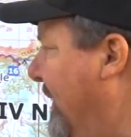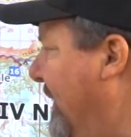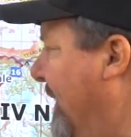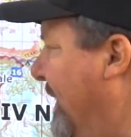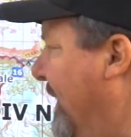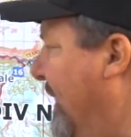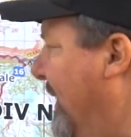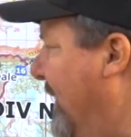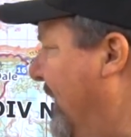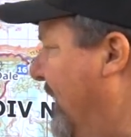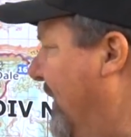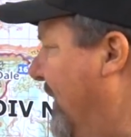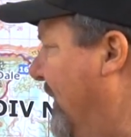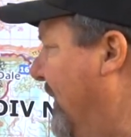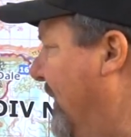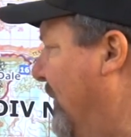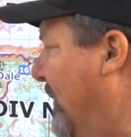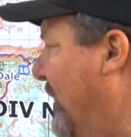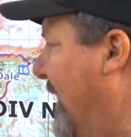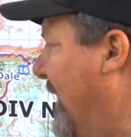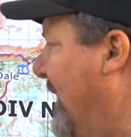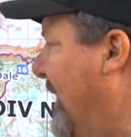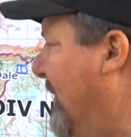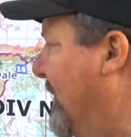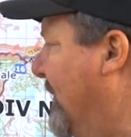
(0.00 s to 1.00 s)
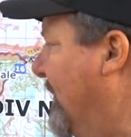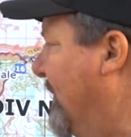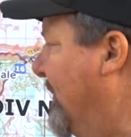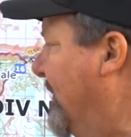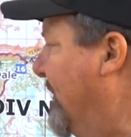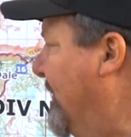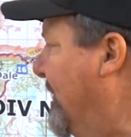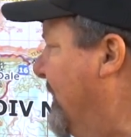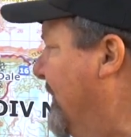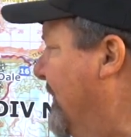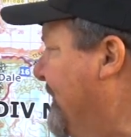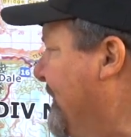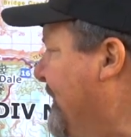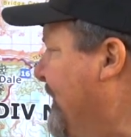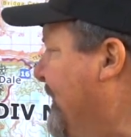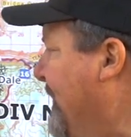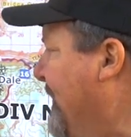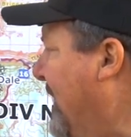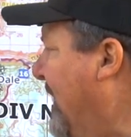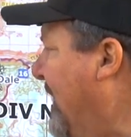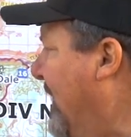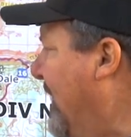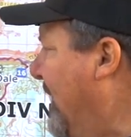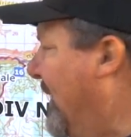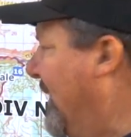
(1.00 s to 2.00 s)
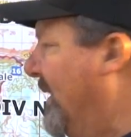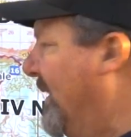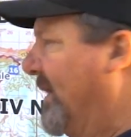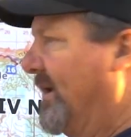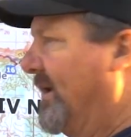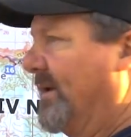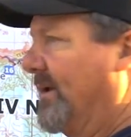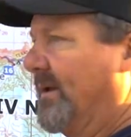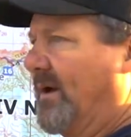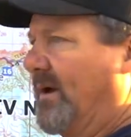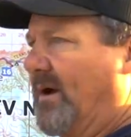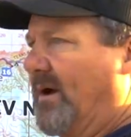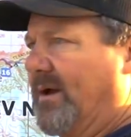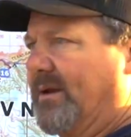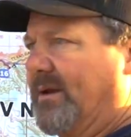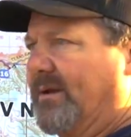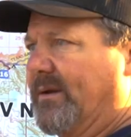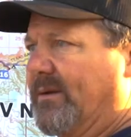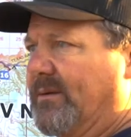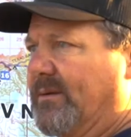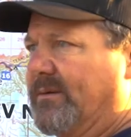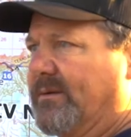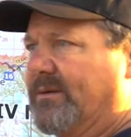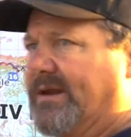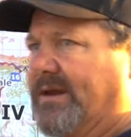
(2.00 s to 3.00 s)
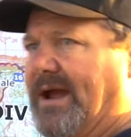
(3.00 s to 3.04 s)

around on